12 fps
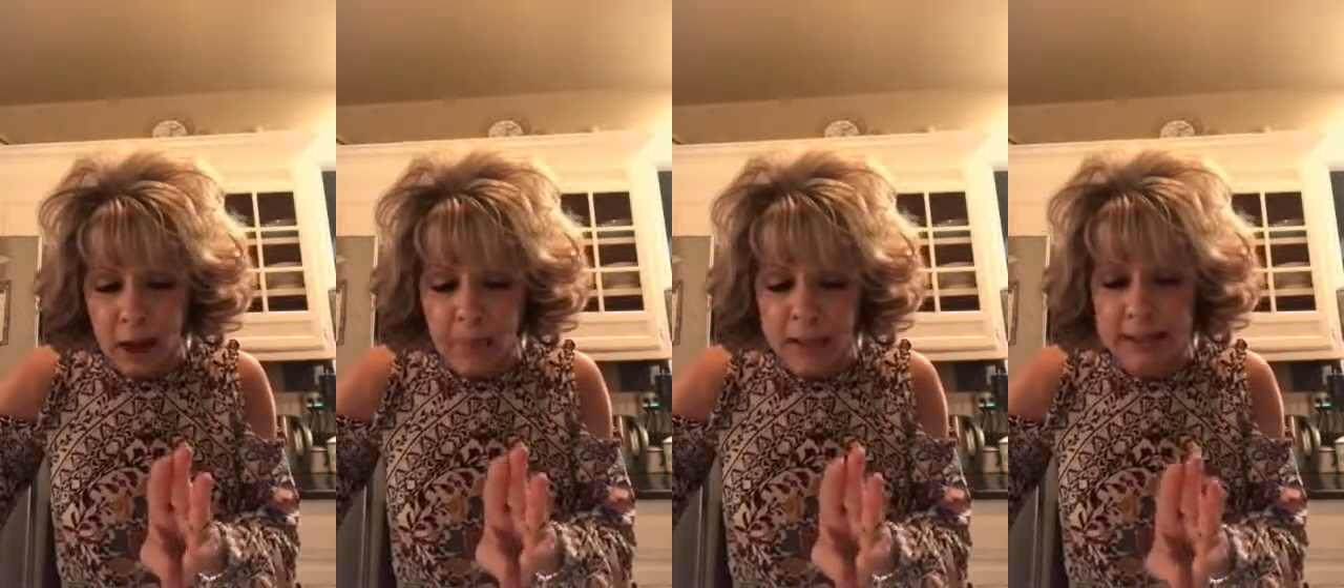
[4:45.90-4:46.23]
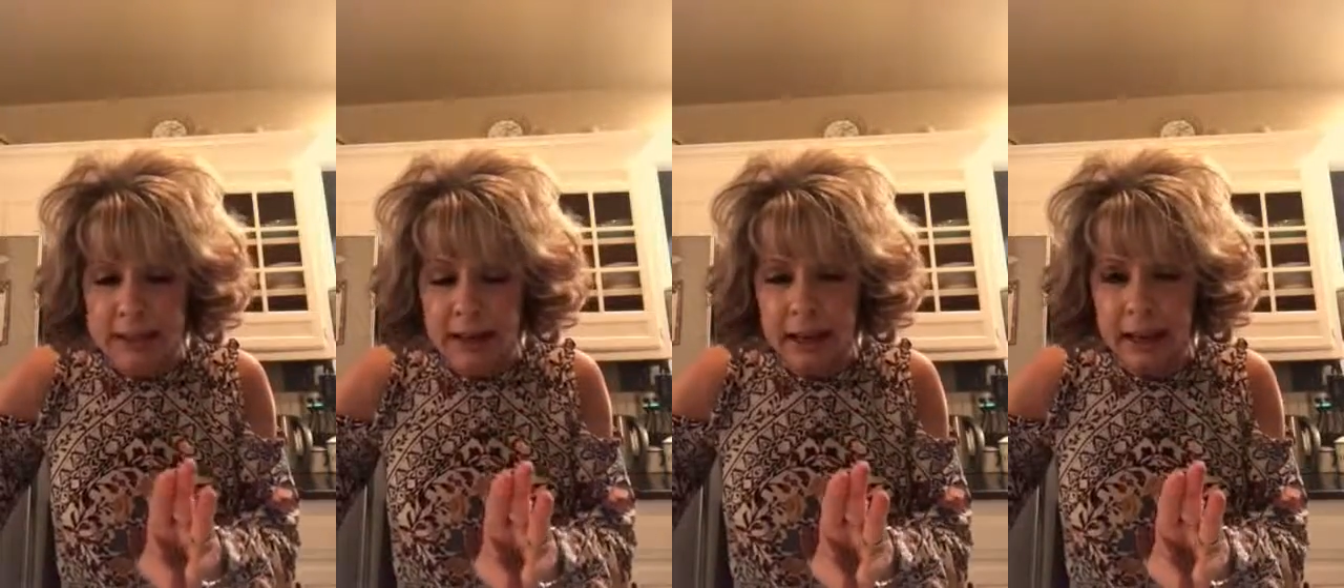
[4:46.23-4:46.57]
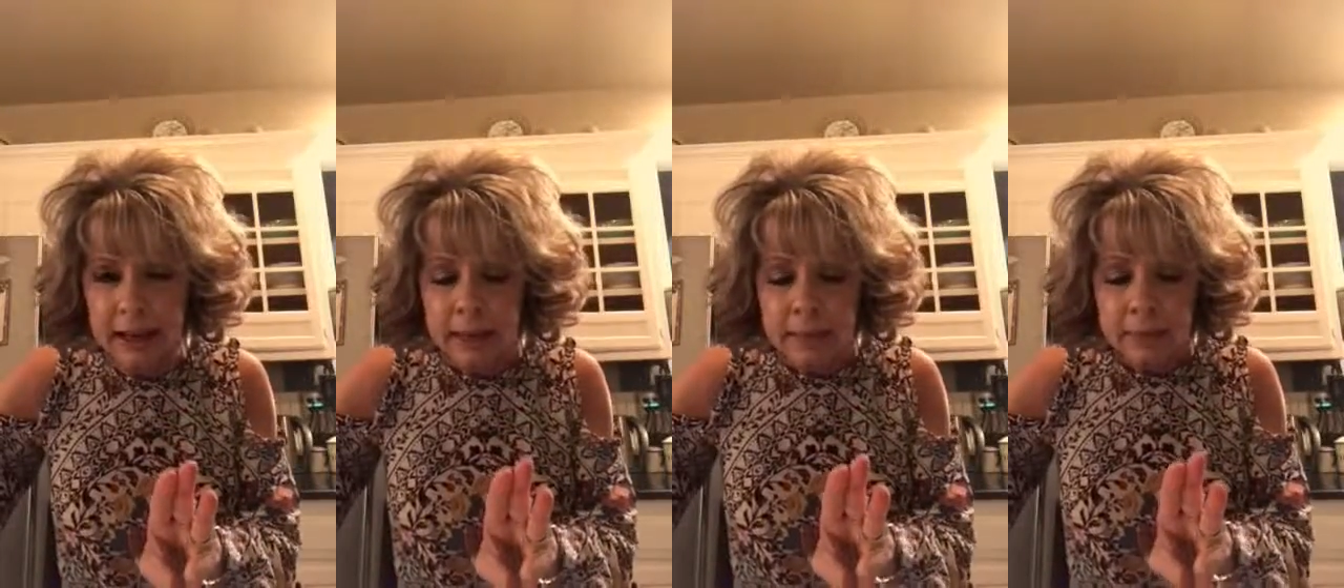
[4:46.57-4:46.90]
being
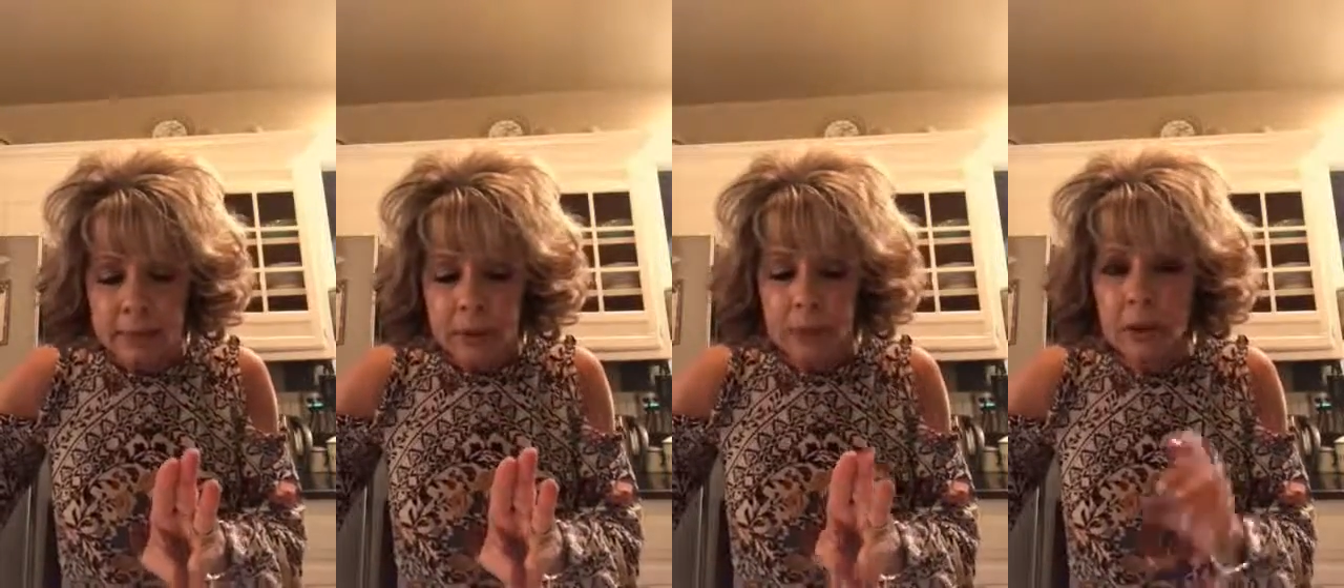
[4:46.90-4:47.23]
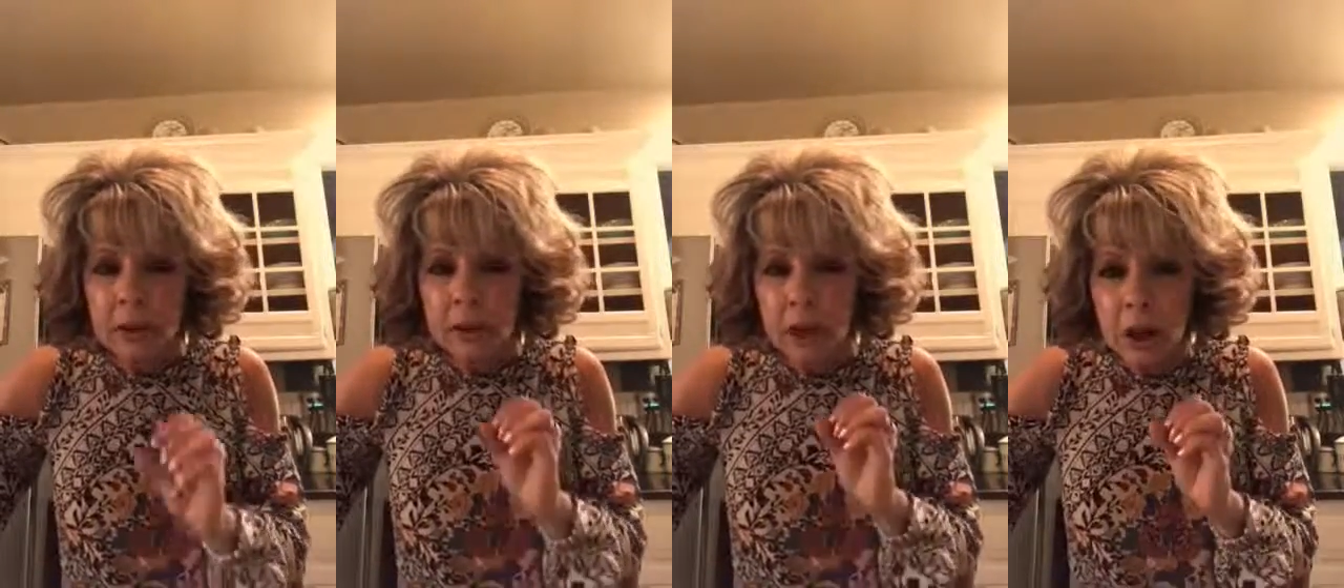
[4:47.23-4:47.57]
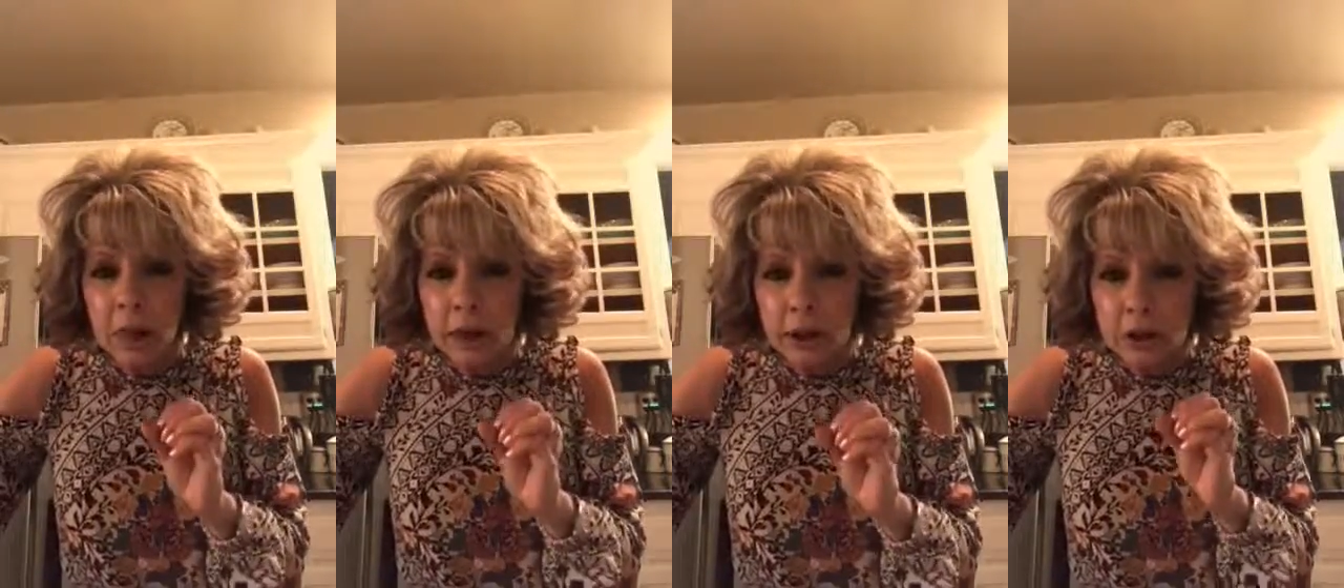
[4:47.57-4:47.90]
dead. But you
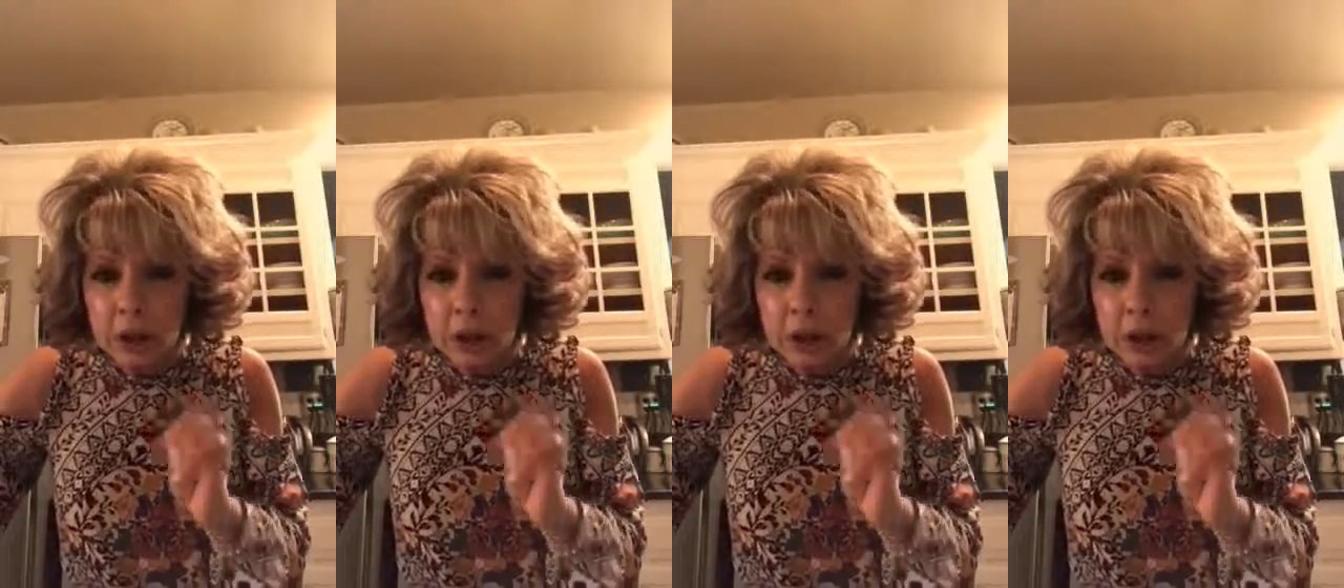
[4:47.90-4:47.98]
know what?